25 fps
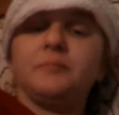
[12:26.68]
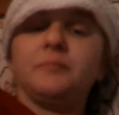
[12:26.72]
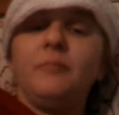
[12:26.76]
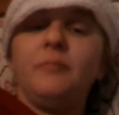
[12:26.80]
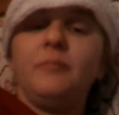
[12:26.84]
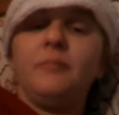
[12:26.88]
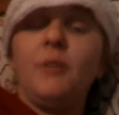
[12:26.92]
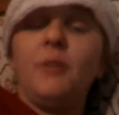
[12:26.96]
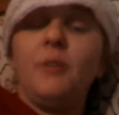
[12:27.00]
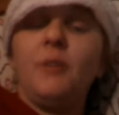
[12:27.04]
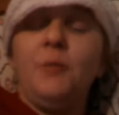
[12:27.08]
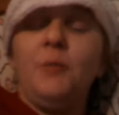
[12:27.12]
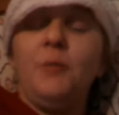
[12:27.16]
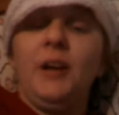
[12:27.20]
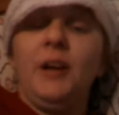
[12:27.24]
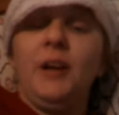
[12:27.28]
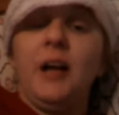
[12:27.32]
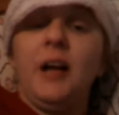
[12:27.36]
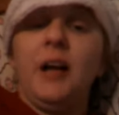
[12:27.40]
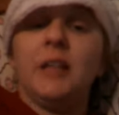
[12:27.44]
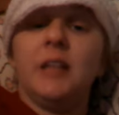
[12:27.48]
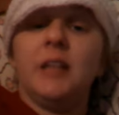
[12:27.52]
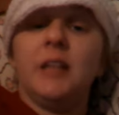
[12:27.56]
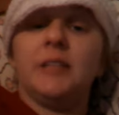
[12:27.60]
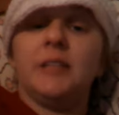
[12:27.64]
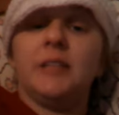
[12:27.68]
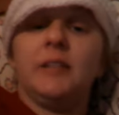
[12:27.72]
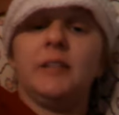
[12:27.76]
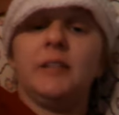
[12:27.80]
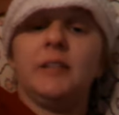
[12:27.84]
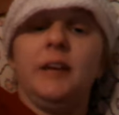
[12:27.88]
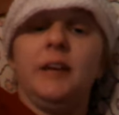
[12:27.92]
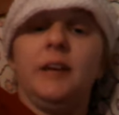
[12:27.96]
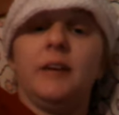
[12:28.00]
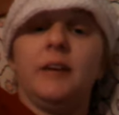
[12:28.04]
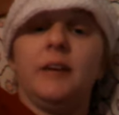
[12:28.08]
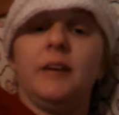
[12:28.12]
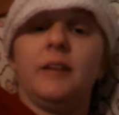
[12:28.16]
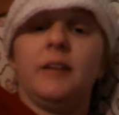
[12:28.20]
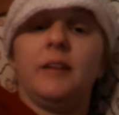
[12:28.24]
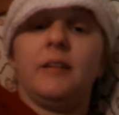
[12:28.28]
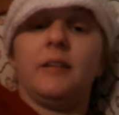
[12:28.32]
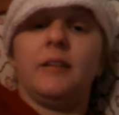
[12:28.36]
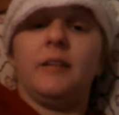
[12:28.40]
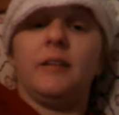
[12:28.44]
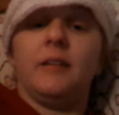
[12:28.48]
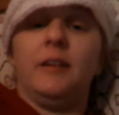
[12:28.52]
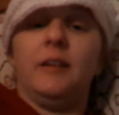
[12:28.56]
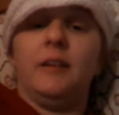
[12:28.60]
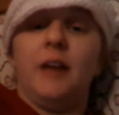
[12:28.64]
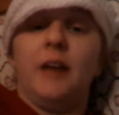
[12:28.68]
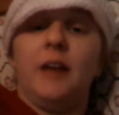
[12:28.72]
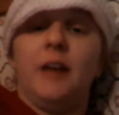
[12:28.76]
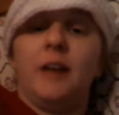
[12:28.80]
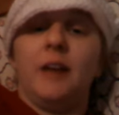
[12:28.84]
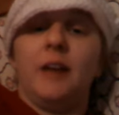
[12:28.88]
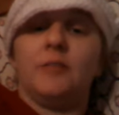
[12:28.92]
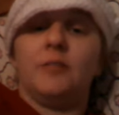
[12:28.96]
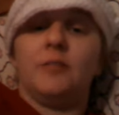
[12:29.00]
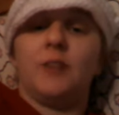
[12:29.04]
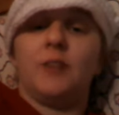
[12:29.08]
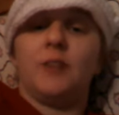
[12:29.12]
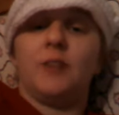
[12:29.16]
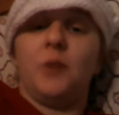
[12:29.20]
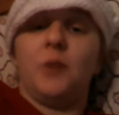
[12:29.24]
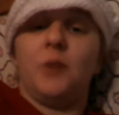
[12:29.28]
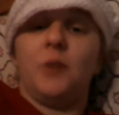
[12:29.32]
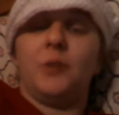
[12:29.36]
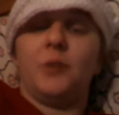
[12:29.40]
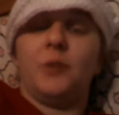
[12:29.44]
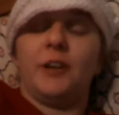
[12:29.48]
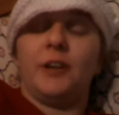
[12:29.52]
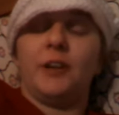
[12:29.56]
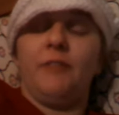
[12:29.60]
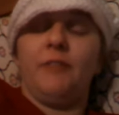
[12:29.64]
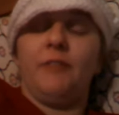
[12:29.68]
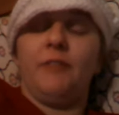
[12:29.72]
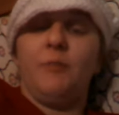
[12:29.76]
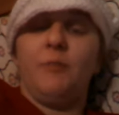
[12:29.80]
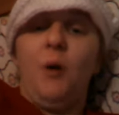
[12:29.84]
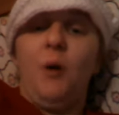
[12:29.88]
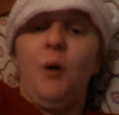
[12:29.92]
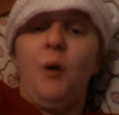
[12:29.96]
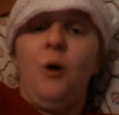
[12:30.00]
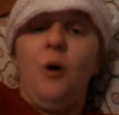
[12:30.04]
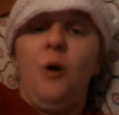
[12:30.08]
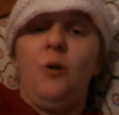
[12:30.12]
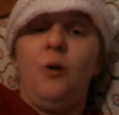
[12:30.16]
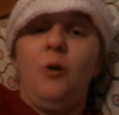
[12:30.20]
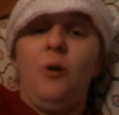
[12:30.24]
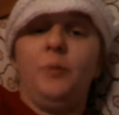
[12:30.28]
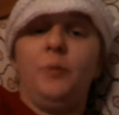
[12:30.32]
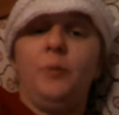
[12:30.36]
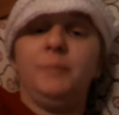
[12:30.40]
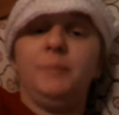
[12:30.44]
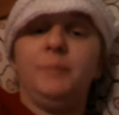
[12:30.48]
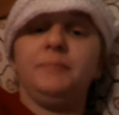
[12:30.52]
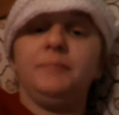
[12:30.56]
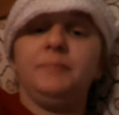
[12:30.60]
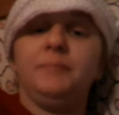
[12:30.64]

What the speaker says: when I got sick, he had to start working from home,